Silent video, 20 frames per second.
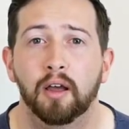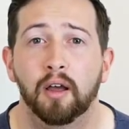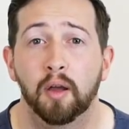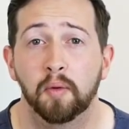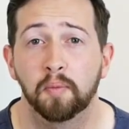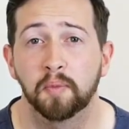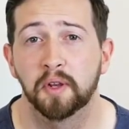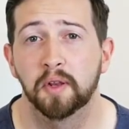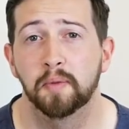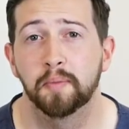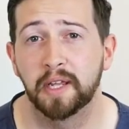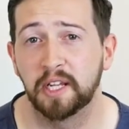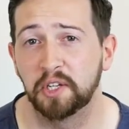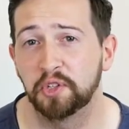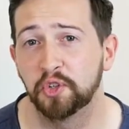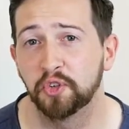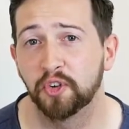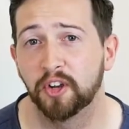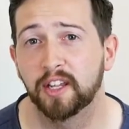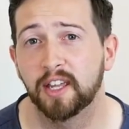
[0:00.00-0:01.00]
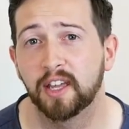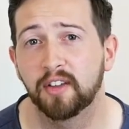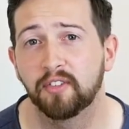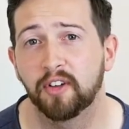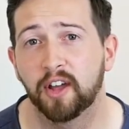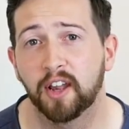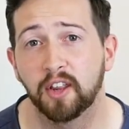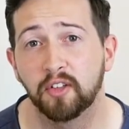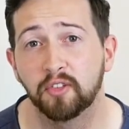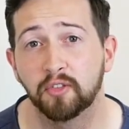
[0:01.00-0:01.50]
I'm going to make sure I get
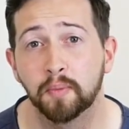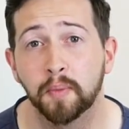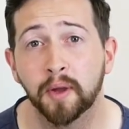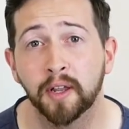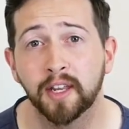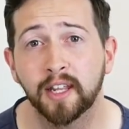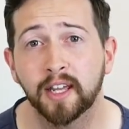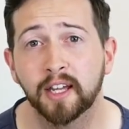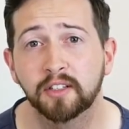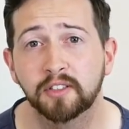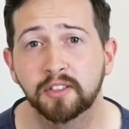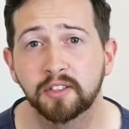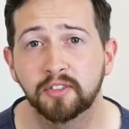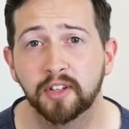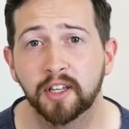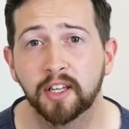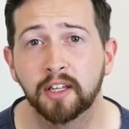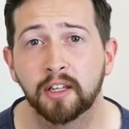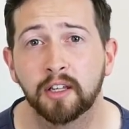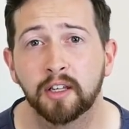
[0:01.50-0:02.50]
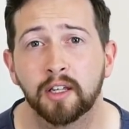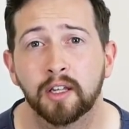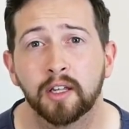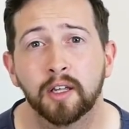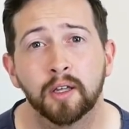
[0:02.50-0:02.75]
value for money out of it,